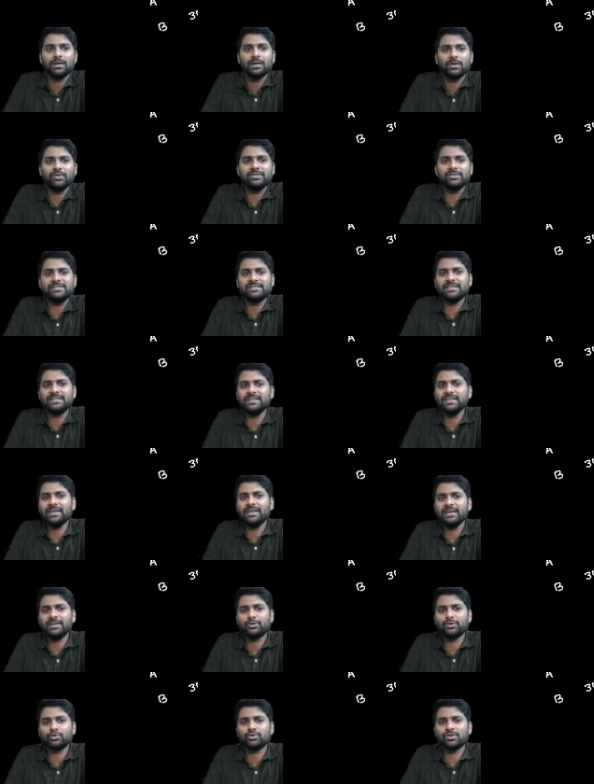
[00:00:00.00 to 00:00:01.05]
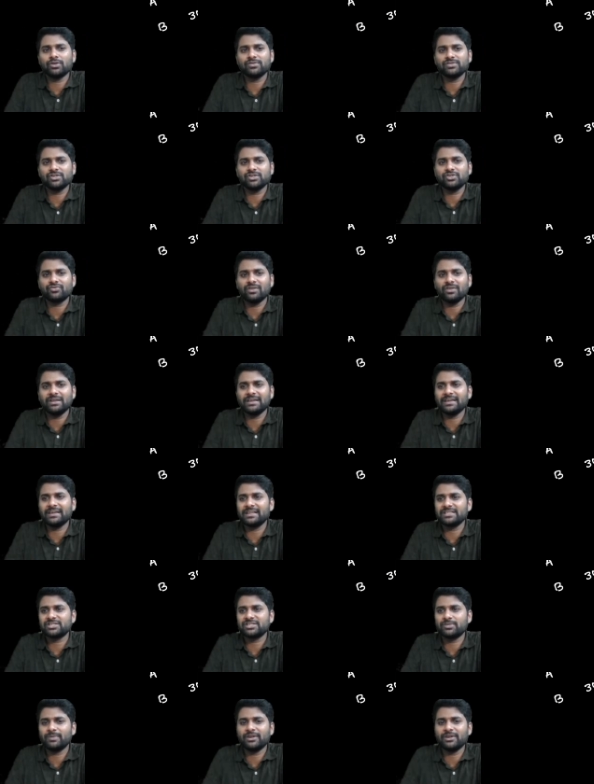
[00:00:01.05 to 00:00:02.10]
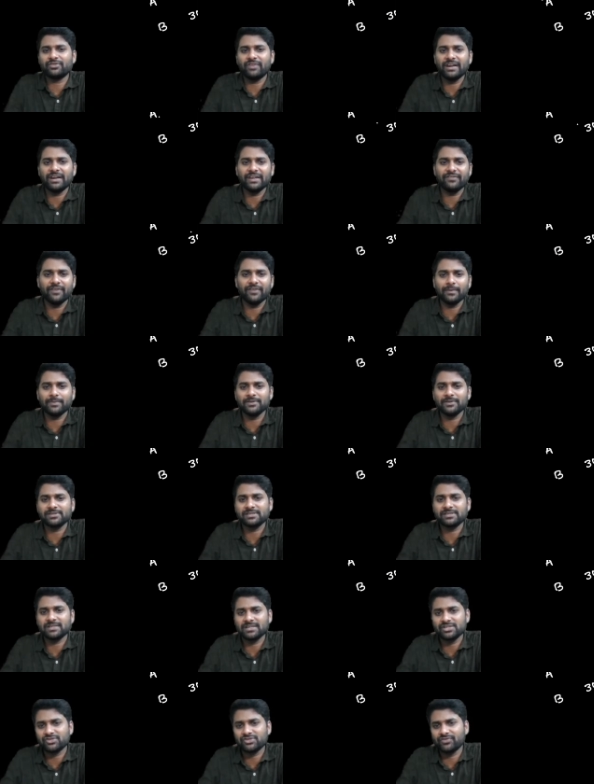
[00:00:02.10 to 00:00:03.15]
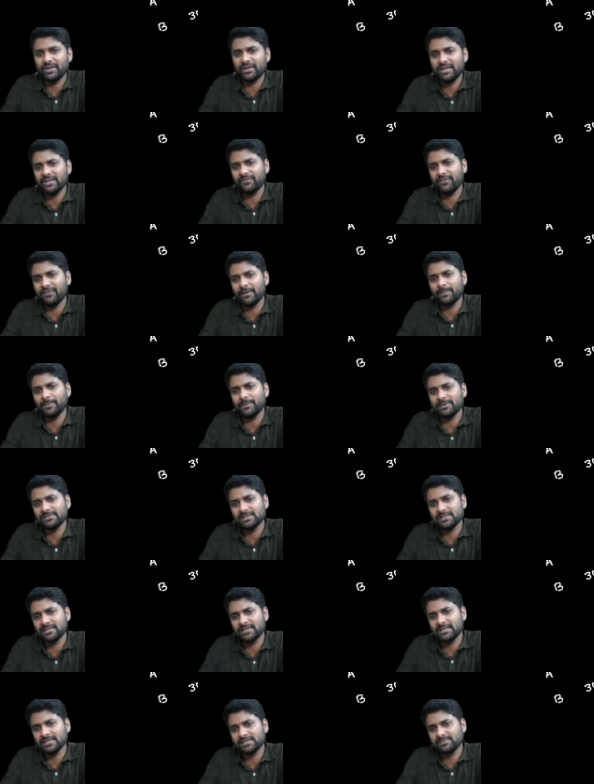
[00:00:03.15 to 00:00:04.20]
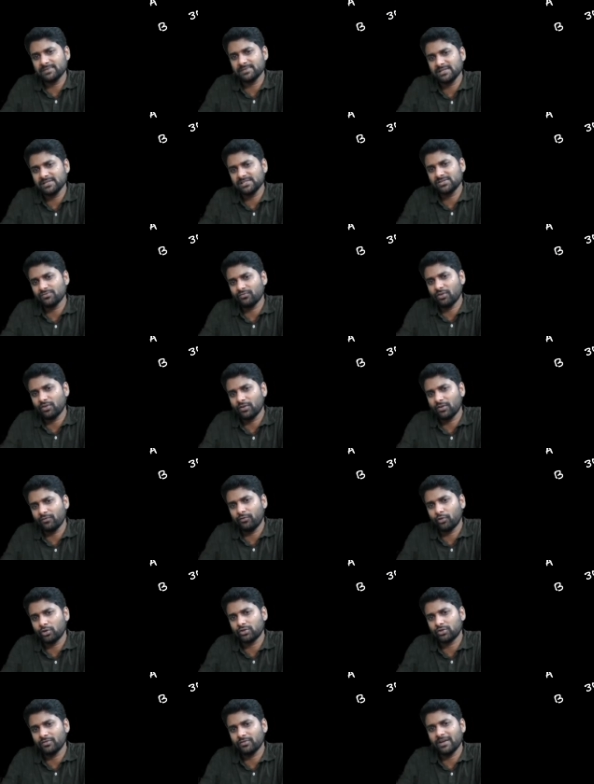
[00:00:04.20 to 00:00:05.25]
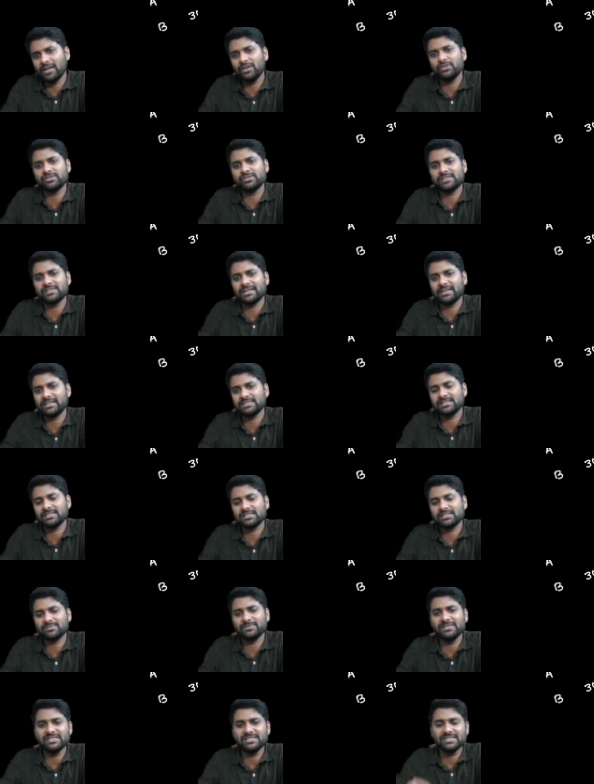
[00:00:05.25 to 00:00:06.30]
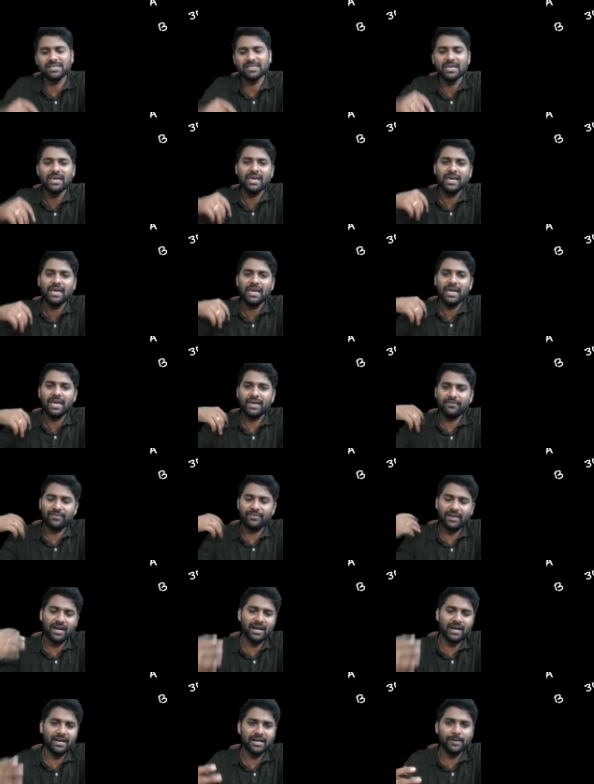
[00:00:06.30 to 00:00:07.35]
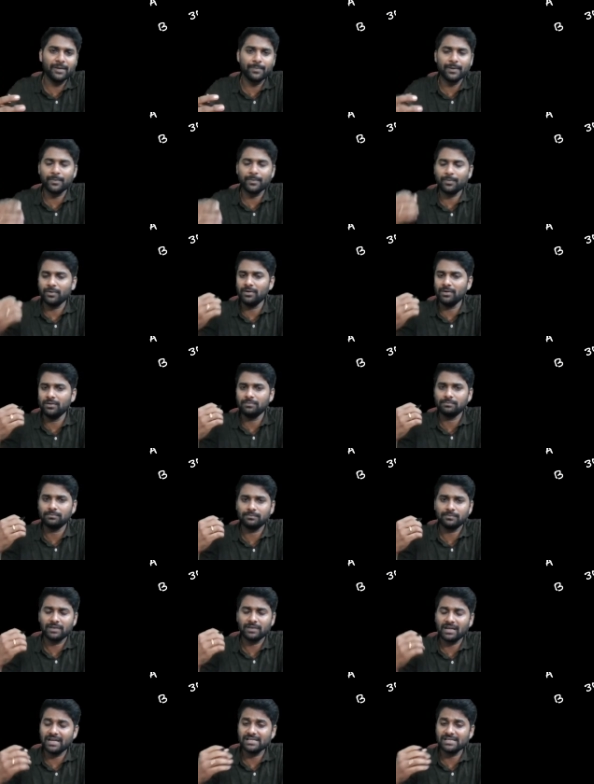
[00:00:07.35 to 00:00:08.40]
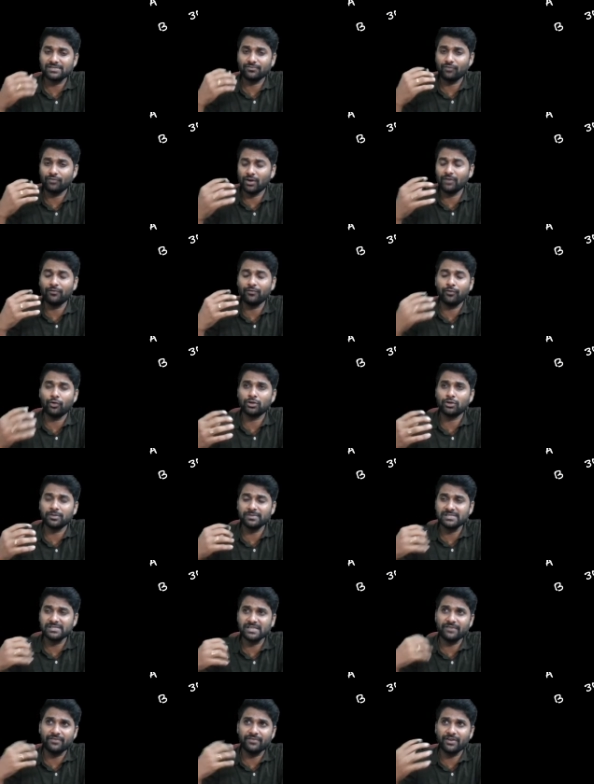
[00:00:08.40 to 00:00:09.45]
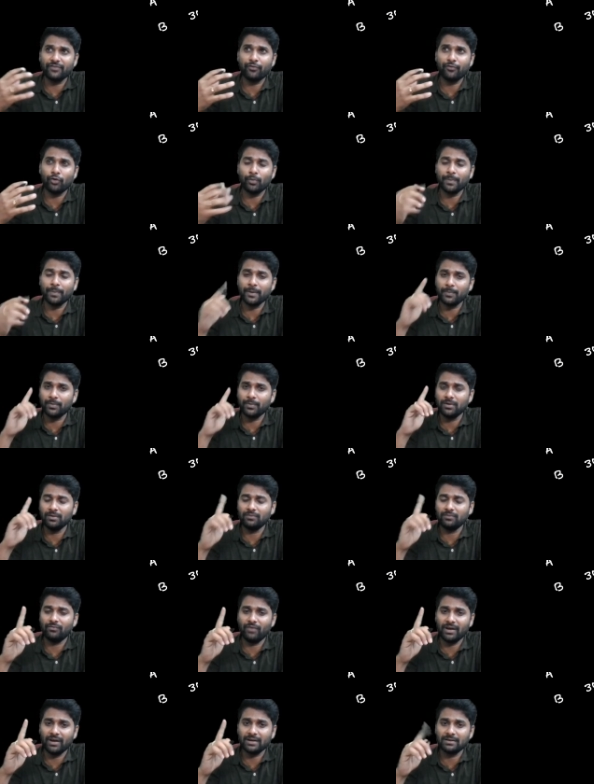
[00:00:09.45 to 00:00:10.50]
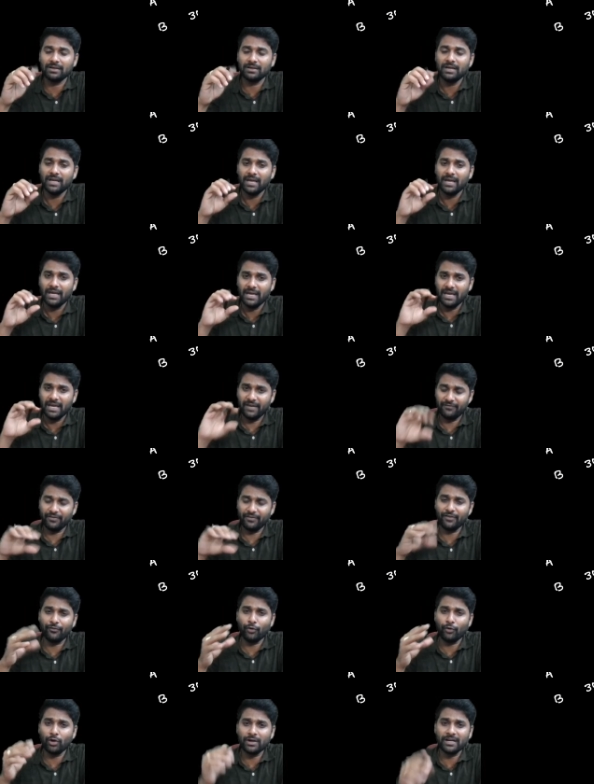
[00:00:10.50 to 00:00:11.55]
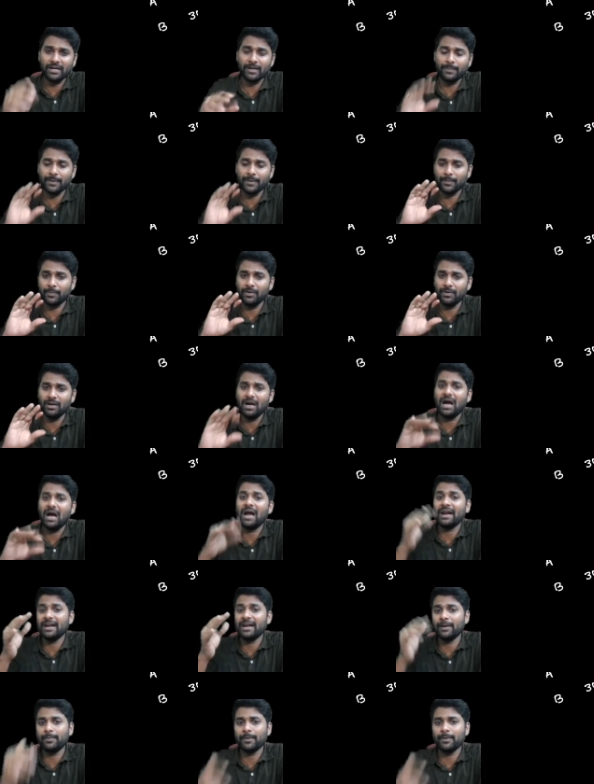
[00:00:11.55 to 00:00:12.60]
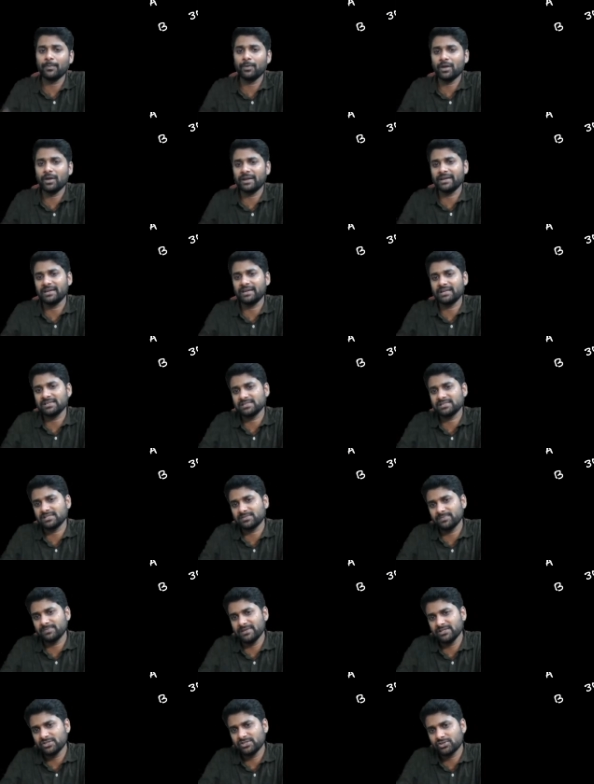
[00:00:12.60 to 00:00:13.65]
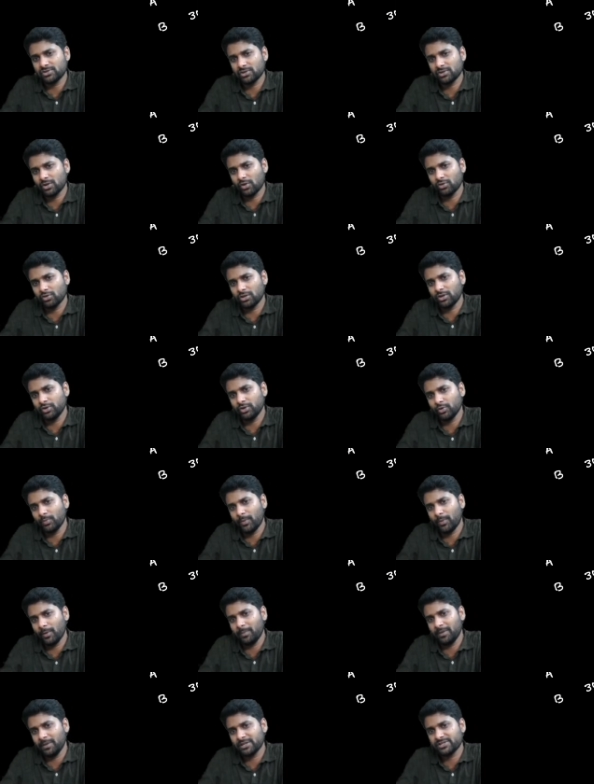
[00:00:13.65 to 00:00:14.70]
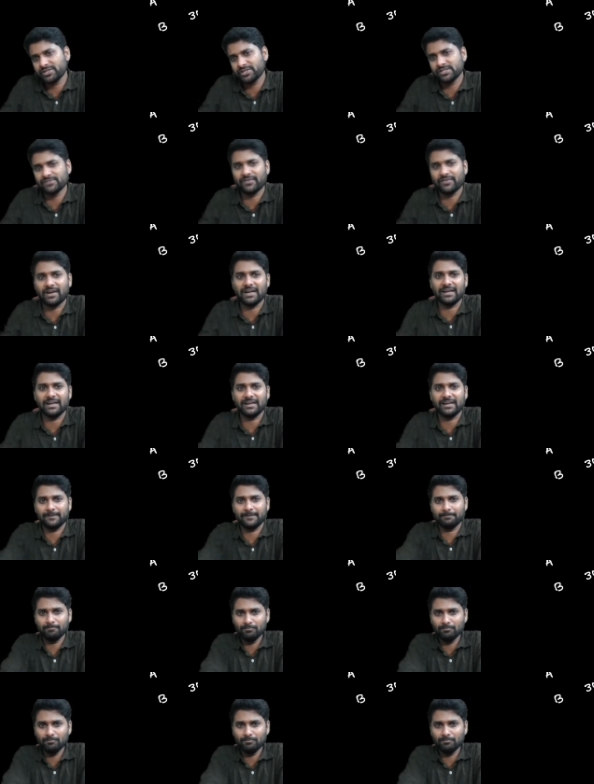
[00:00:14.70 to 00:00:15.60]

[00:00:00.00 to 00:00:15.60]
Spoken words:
Now in city A, 2012 increased by 25%. 25% means one fourth value is increases. Means every 100 people, guys, one fourth means every 4 people, 1. Every 400 people, 100 people are increases. Means now the new population is 500.